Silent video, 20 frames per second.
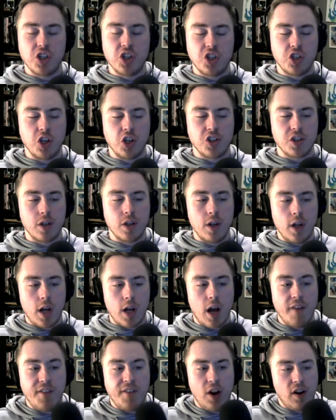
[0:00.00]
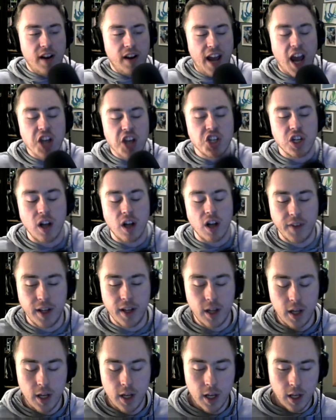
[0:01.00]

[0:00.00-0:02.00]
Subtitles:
It's just a variation of it.